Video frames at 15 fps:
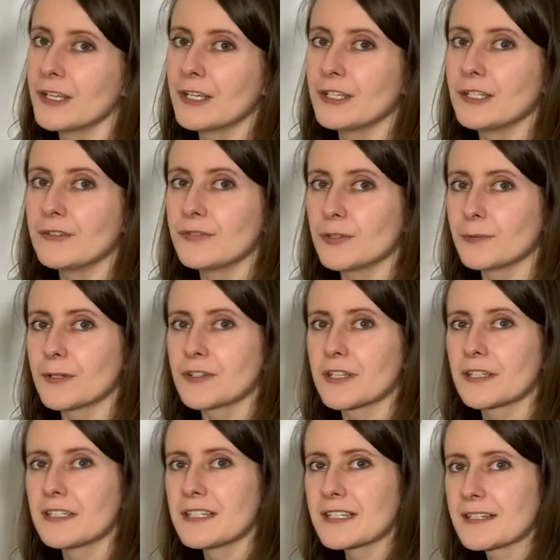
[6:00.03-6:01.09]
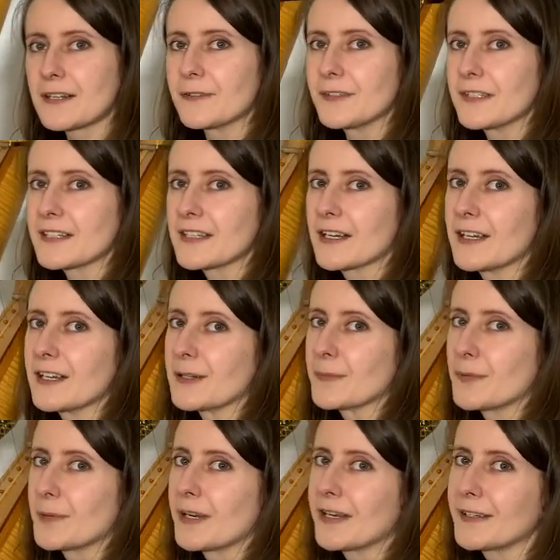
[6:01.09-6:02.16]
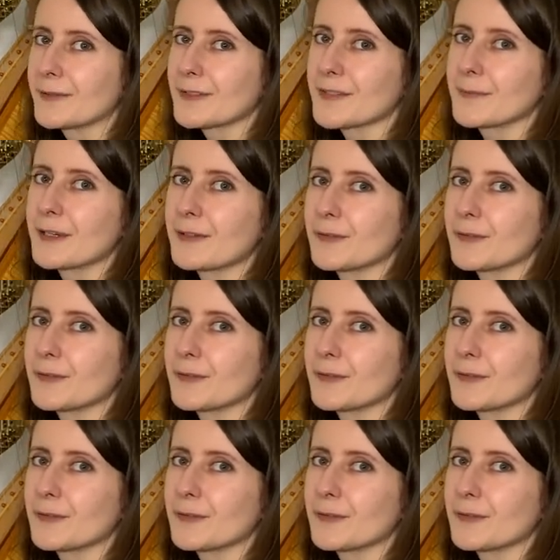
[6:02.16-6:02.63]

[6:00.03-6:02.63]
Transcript: if you watch the discs on this harp while I use my